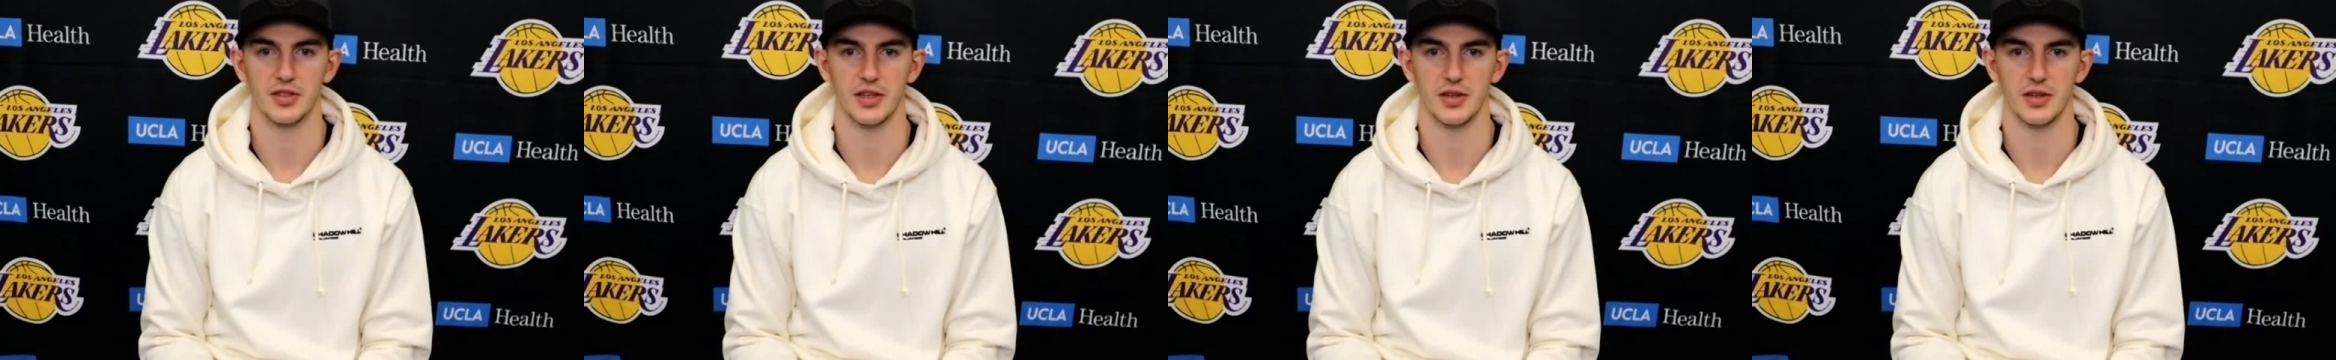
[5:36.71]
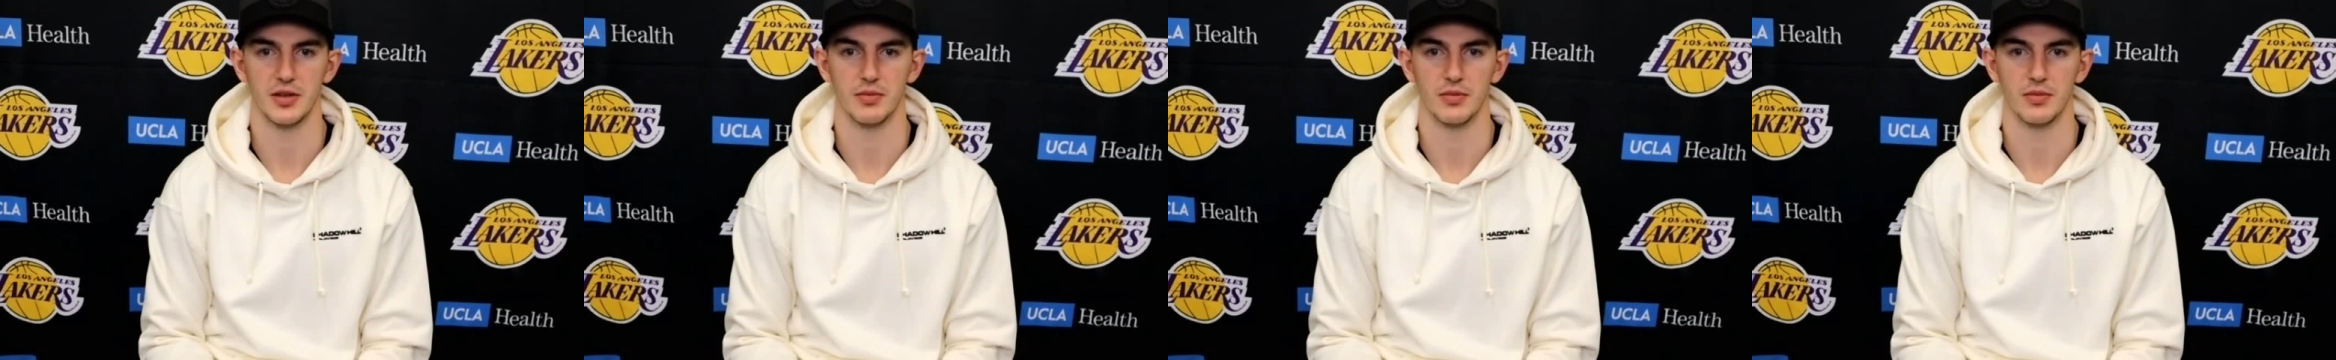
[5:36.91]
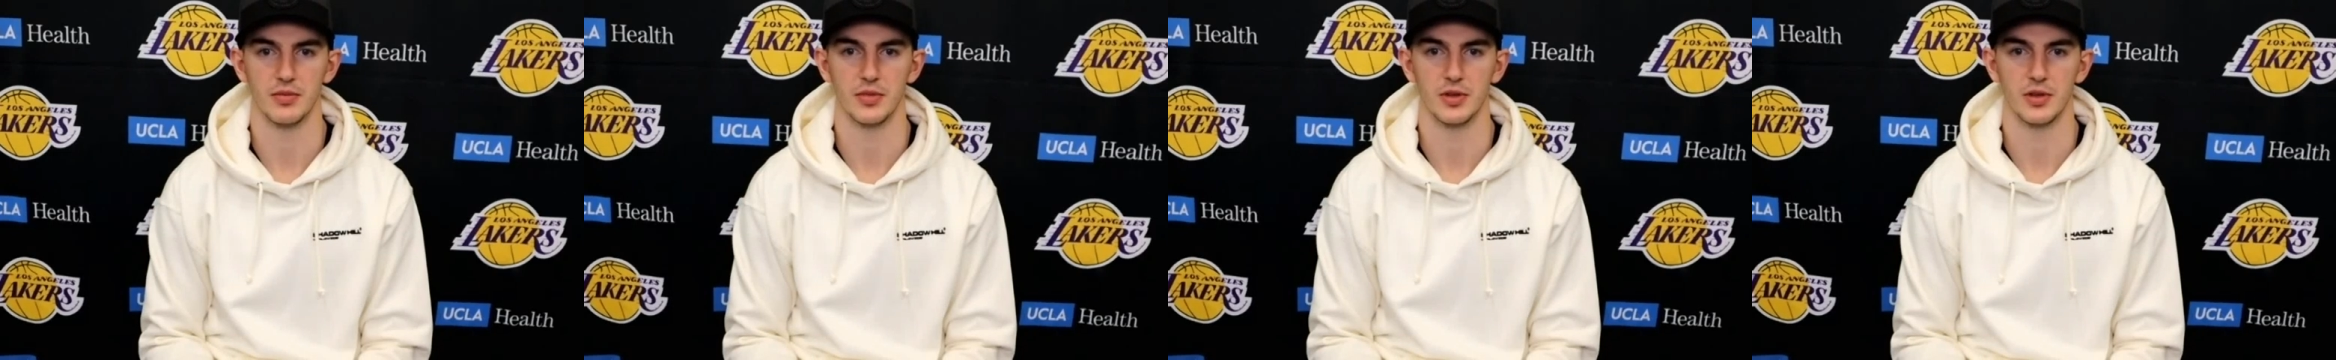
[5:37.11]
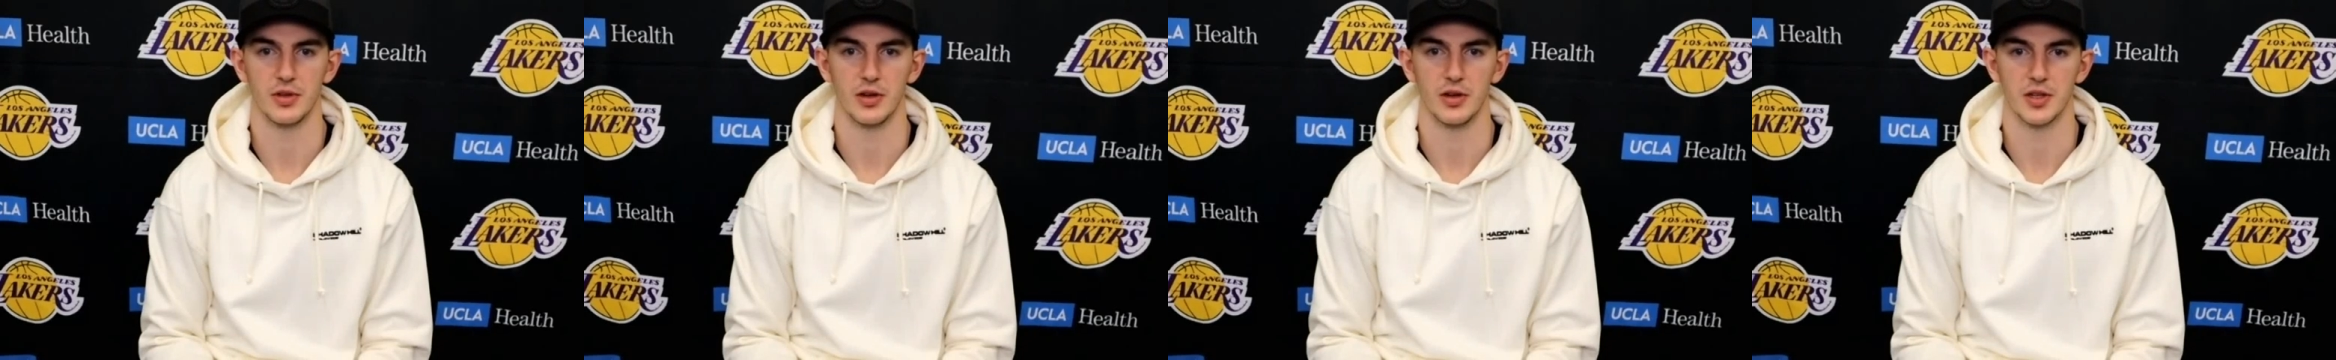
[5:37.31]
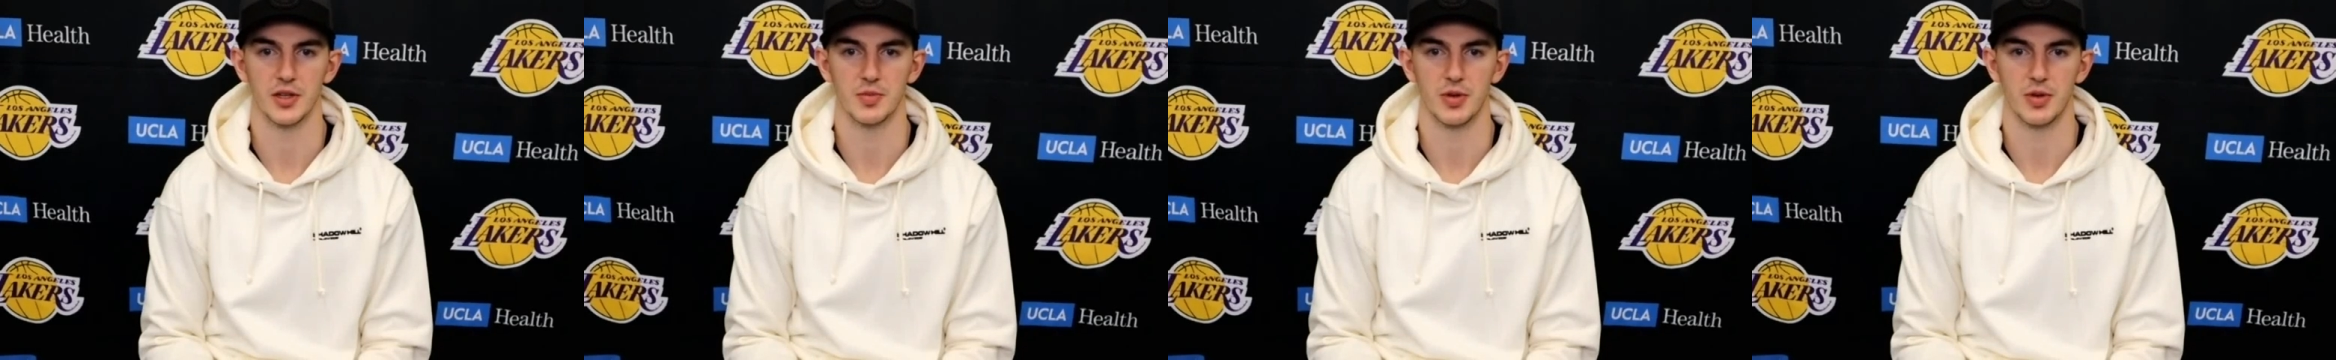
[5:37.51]
team. You
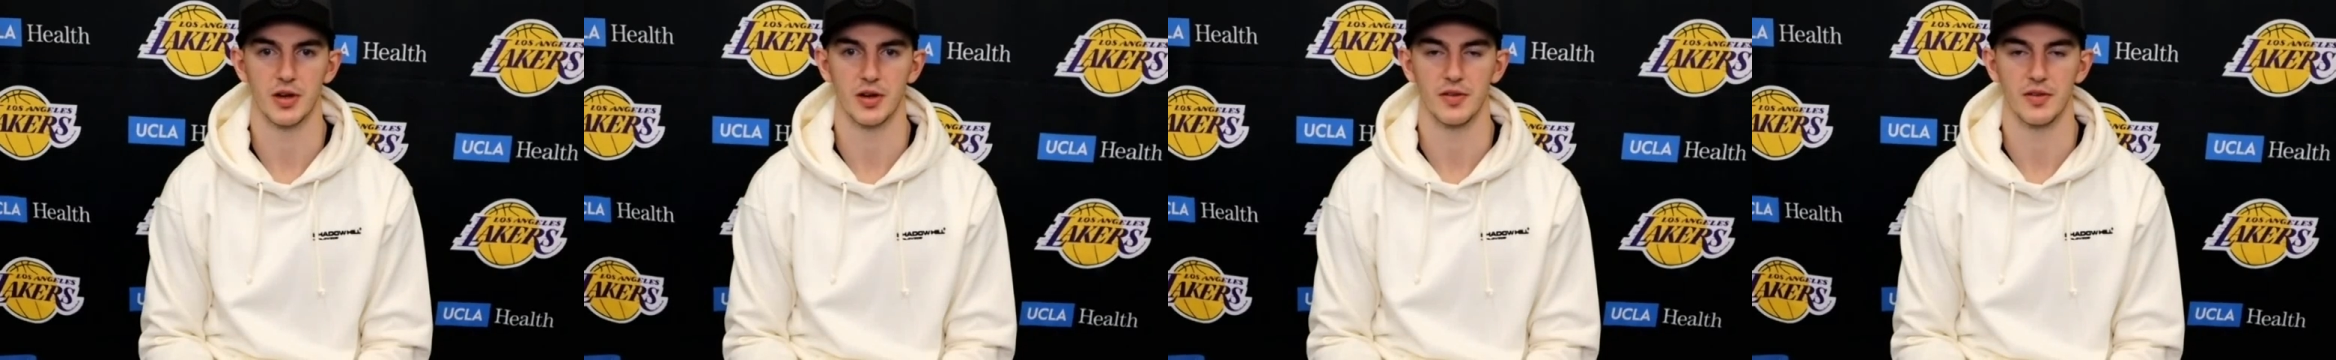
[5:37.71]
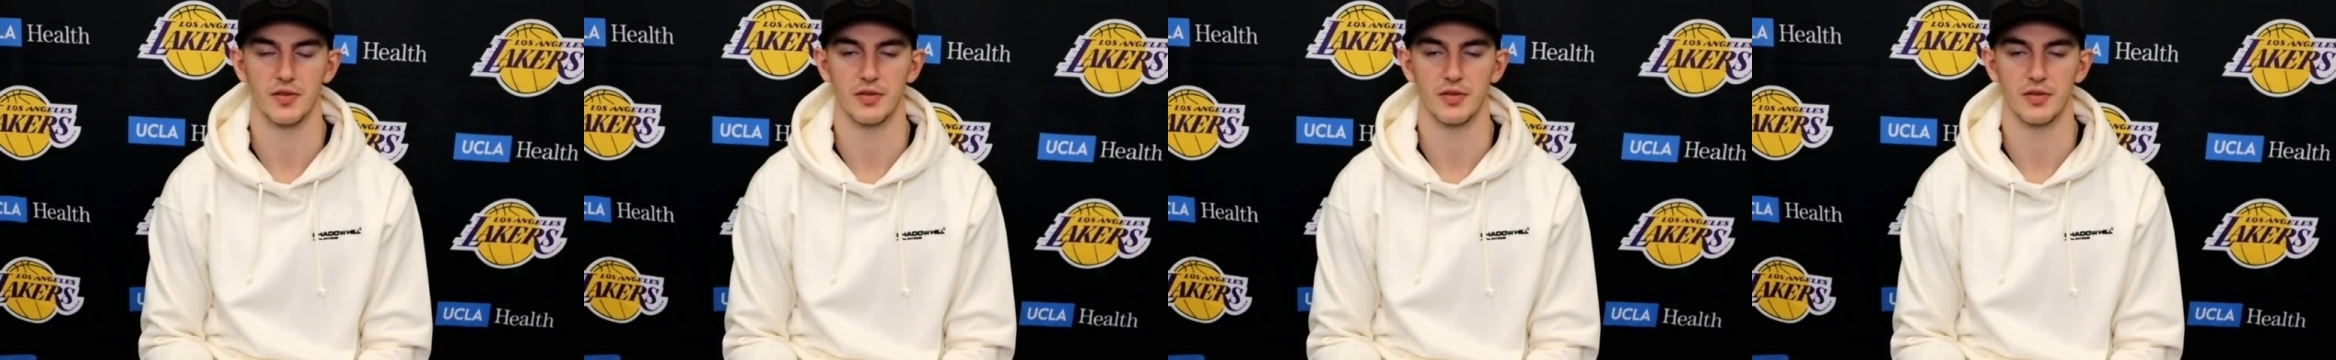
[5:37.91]
know, that's part